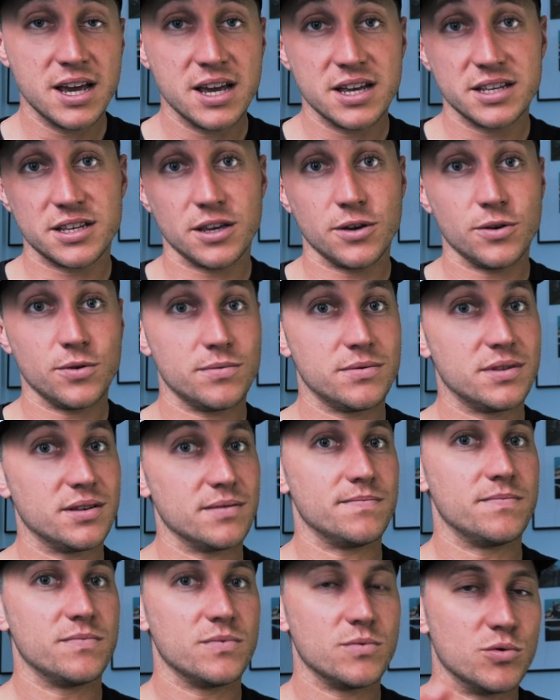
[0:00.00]
So
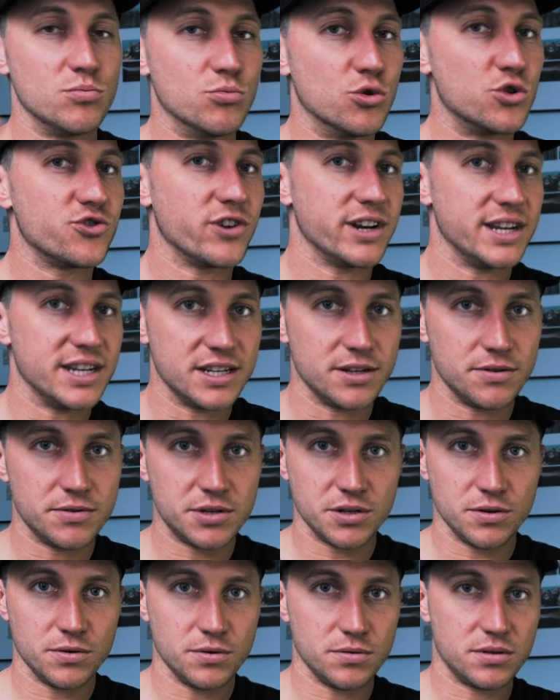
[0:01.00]
the more training you
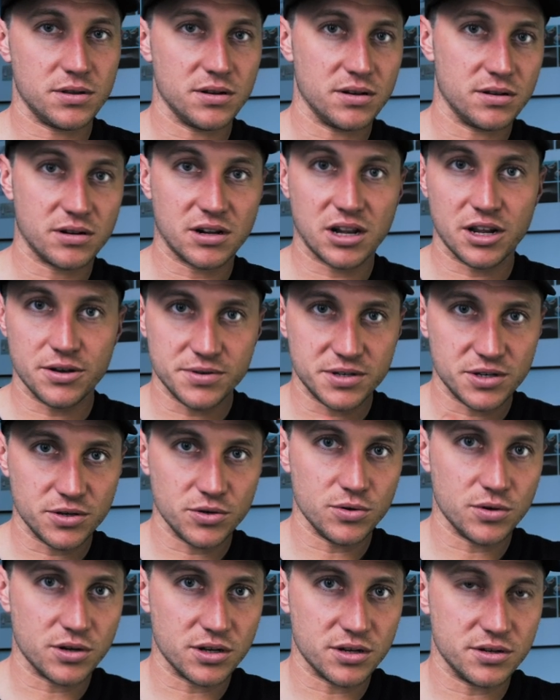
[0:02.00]
do, the closer
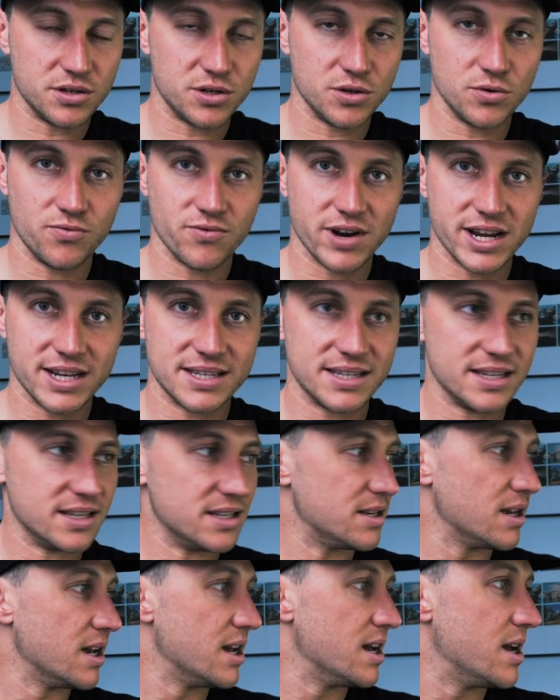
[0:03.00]
you can do
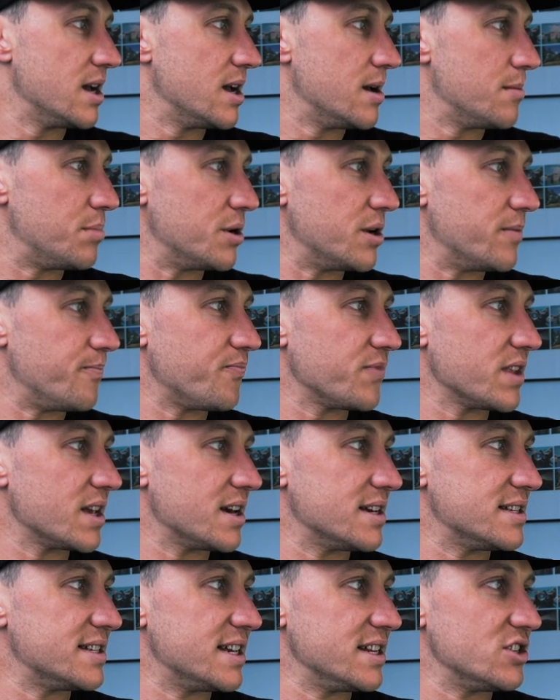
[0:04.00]
races. But
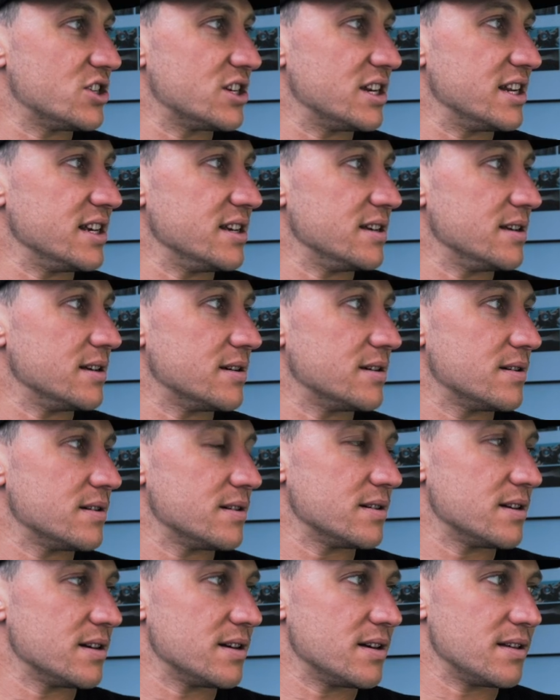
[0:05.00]
essentially,
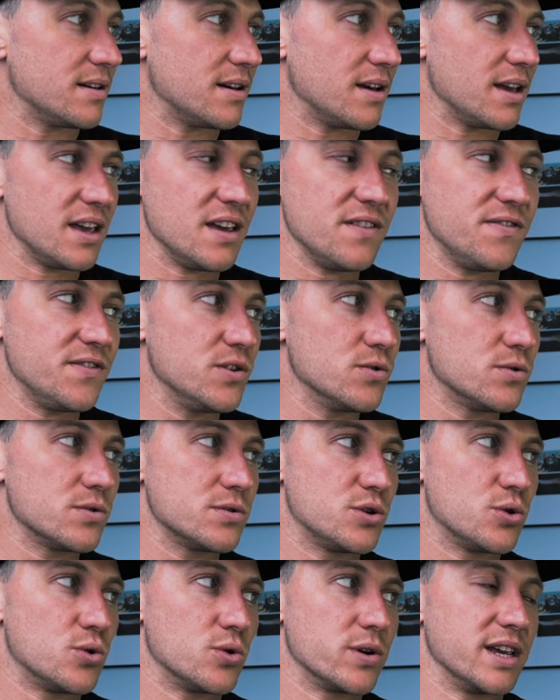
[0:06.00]
if you're
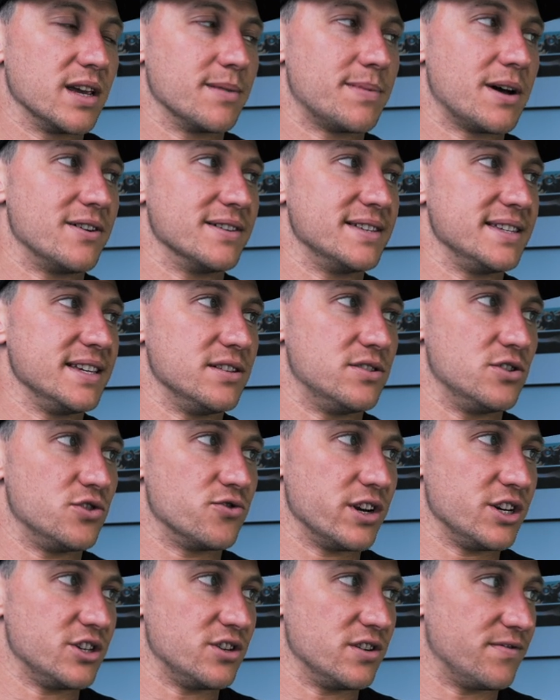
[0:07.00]
talking about a season
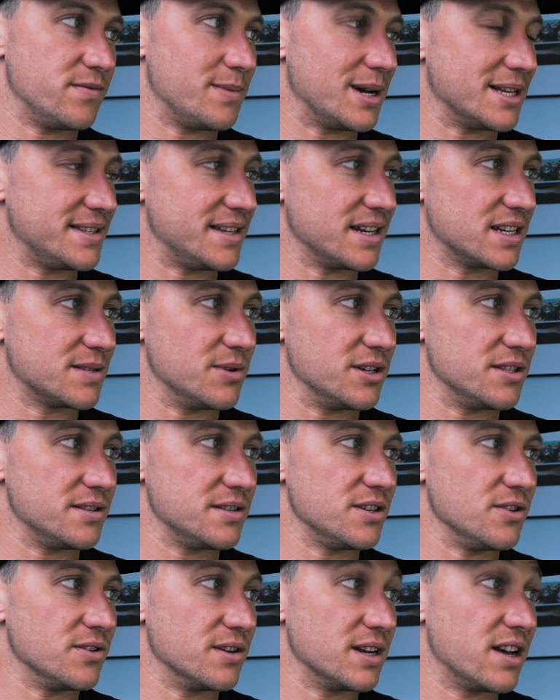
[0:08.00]
duration of about 6
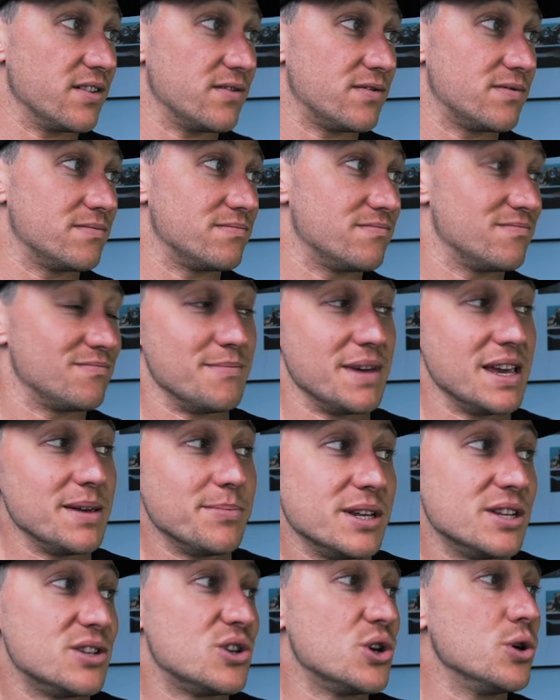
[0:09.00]
months, you can have
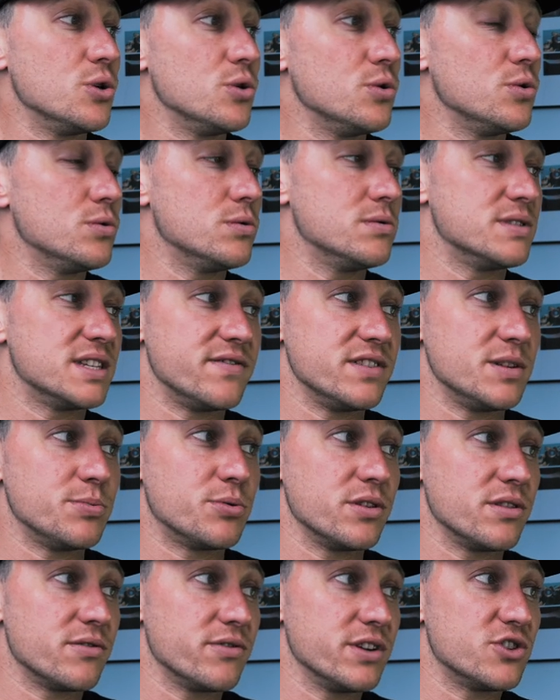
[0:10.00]
maybe 2
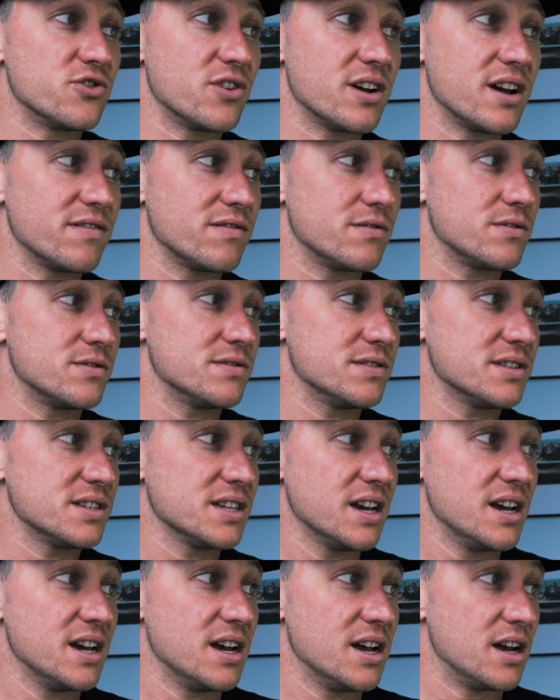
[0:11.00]
70.3 triathlons
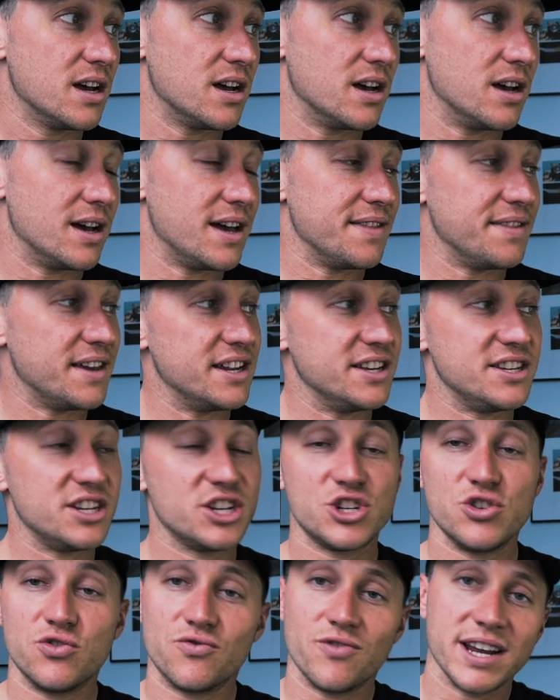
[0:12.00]
and then
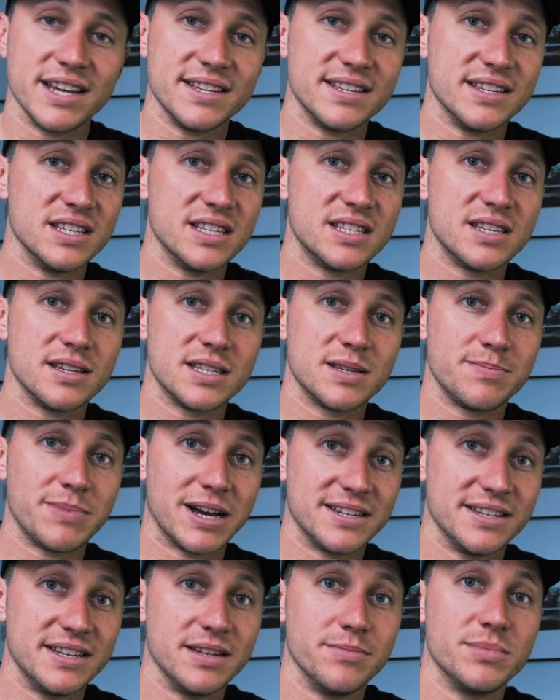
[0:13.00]
additional races
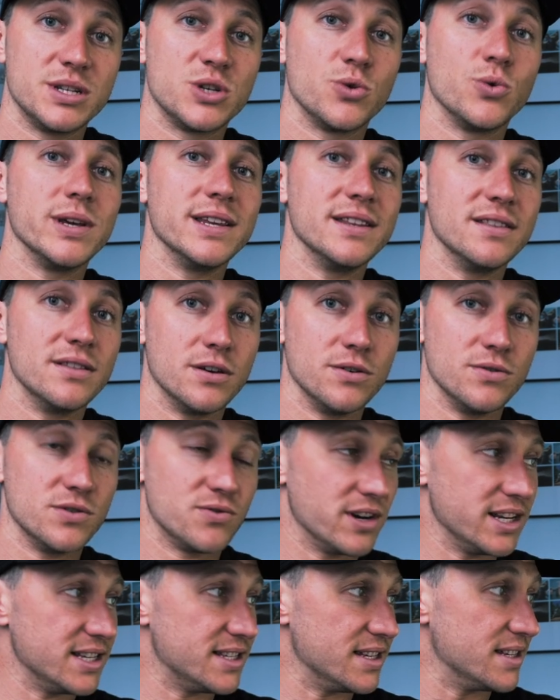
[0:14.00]
spattered in between those
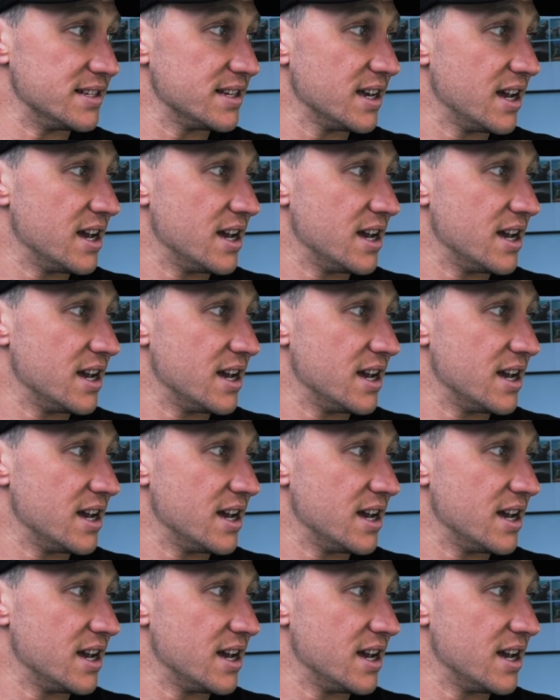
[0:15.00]
races.